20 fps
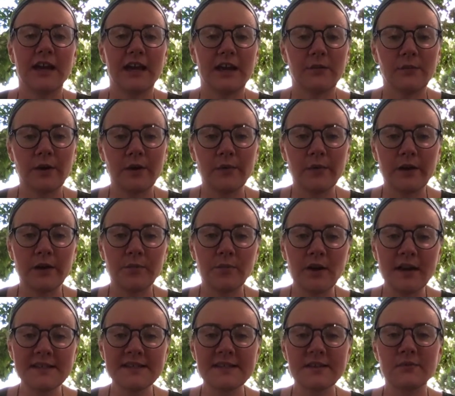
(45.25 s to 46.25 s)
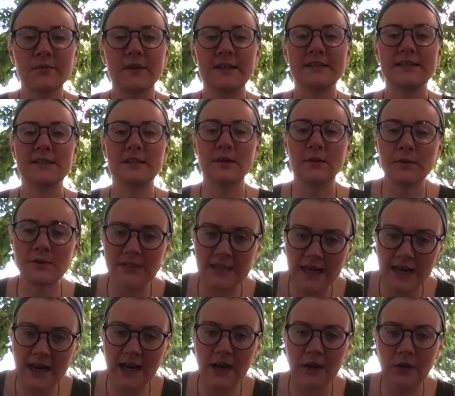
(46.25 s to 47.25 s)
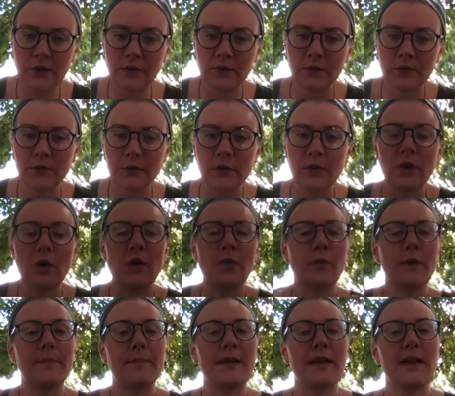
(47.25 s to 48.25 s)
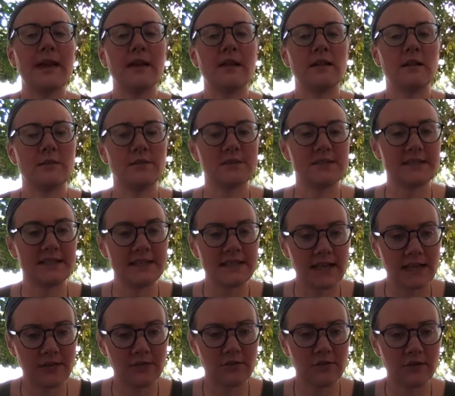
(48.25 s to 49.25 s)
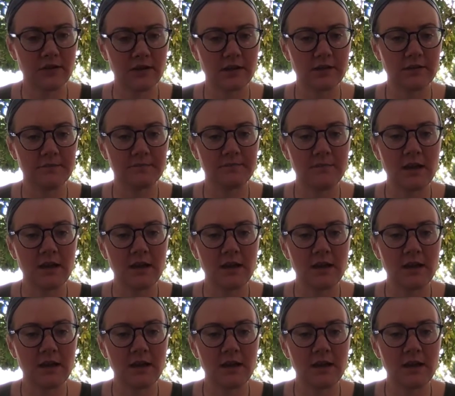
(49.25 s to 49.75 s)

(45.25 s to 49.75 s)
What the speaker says: And when we're present, we slow down, we pay close attention.